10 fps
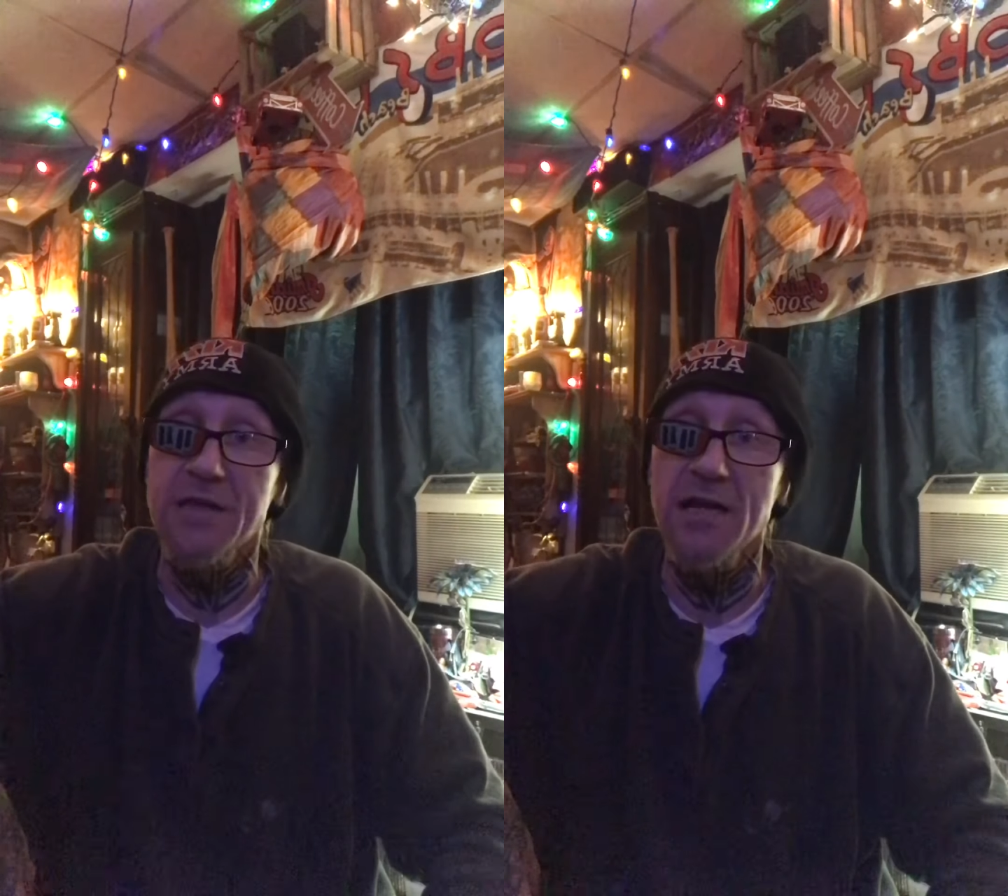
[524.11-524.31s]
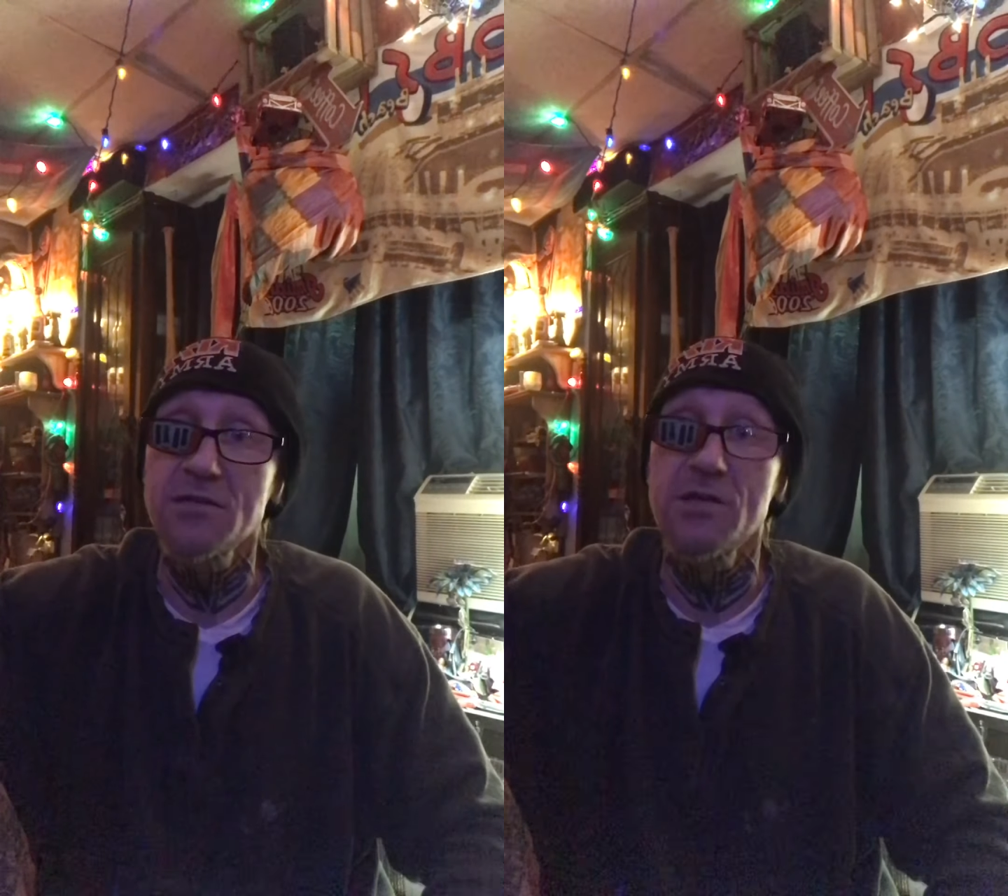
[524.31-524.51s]

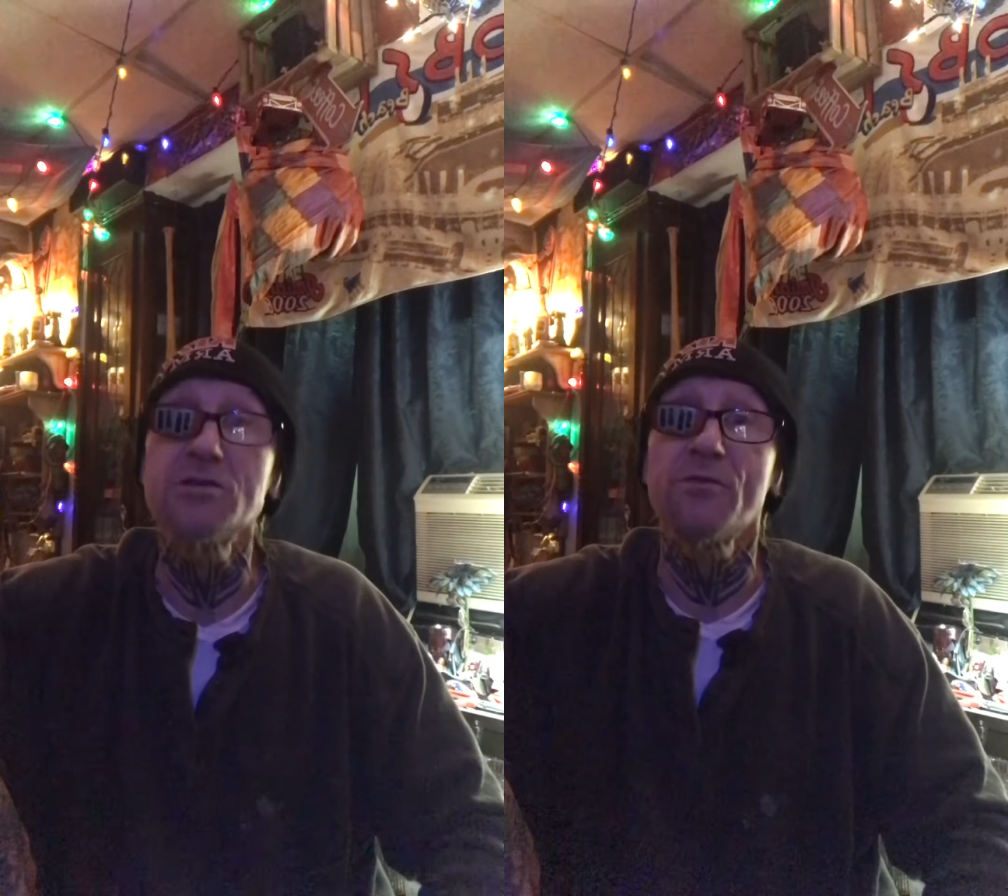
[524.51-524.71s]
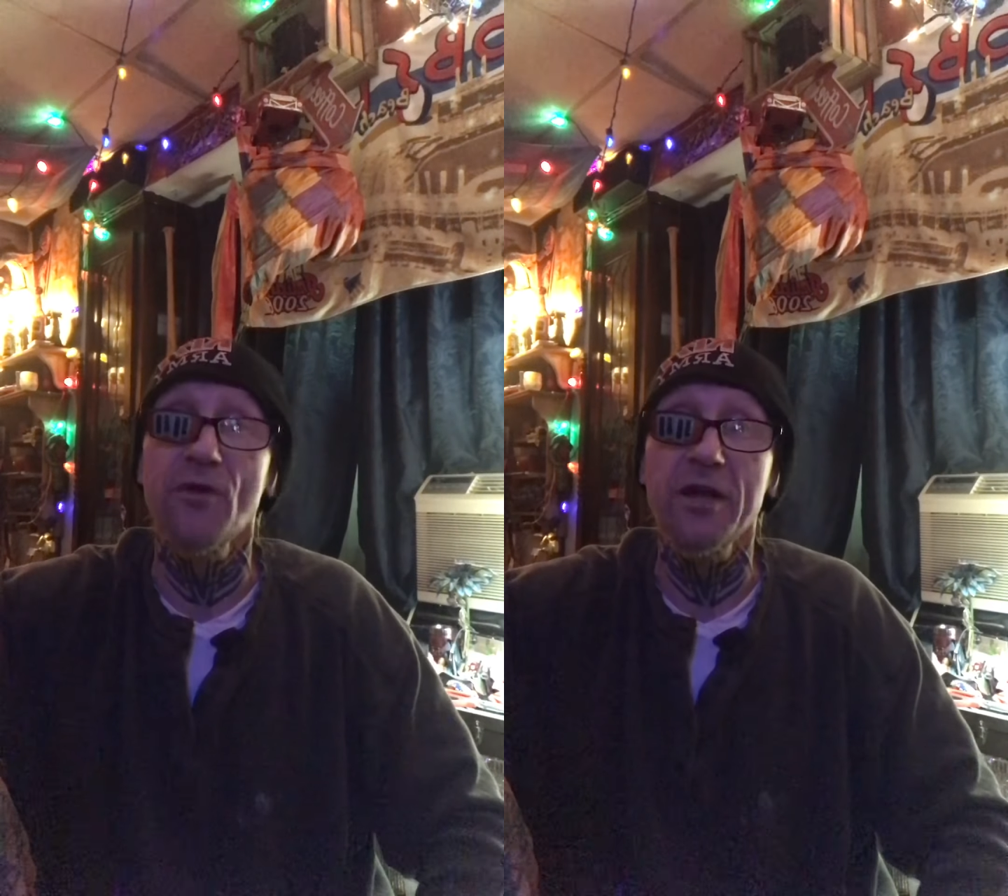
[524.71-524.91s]
I can
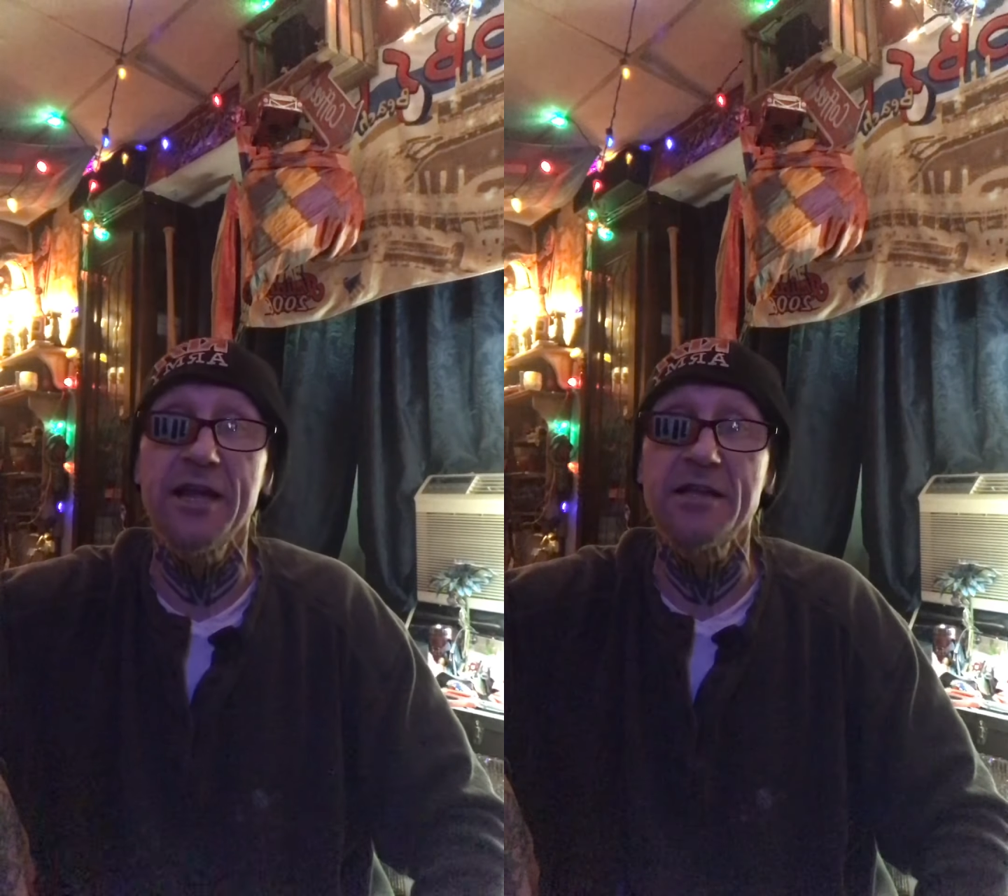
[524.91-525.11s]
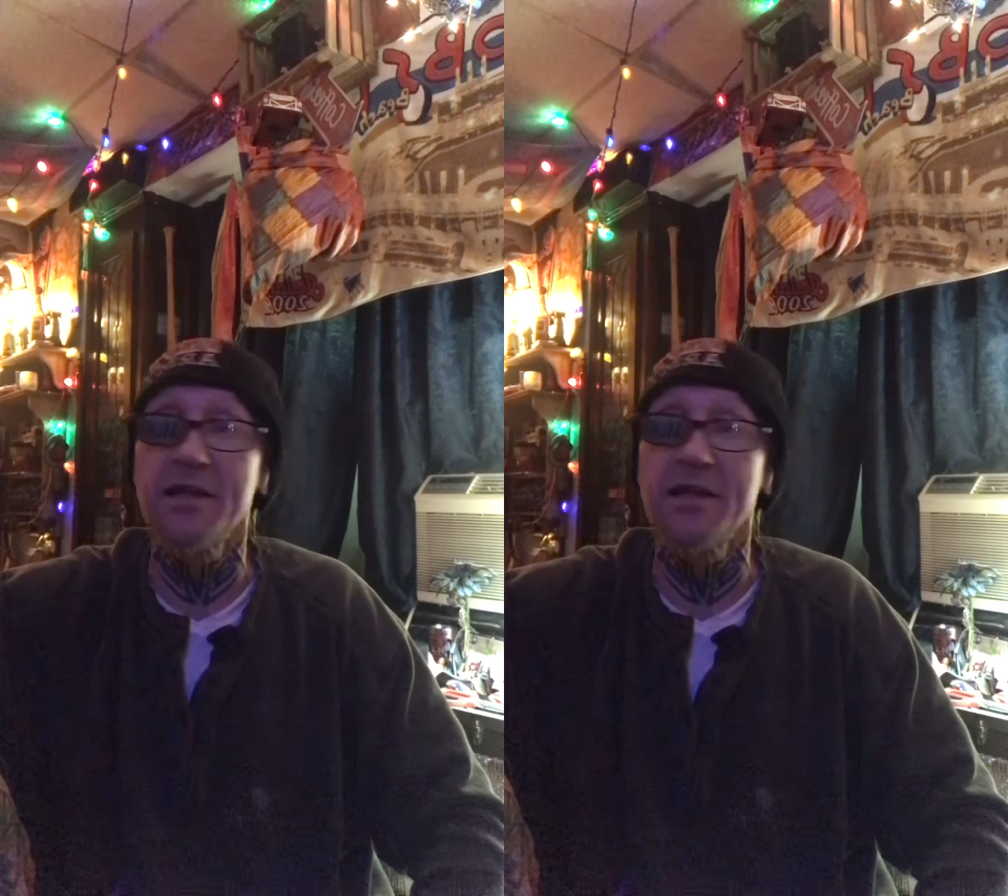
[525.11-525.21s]
use it for kitty